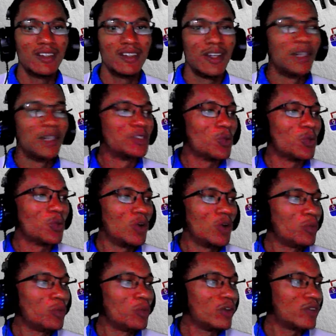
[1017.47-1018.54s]
So
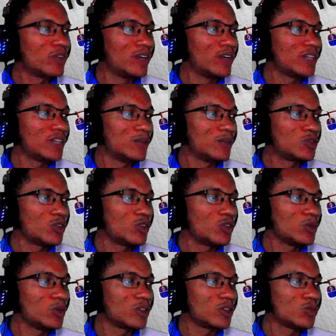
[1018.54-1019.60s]
1.5 times 4, we
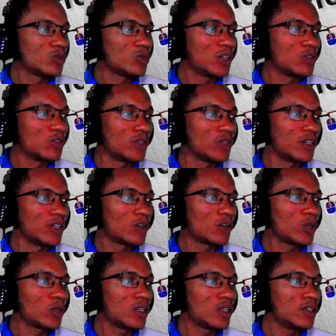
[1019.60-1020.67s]
could do that over here
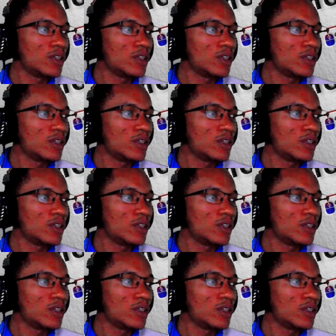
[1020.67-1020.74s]
quickly.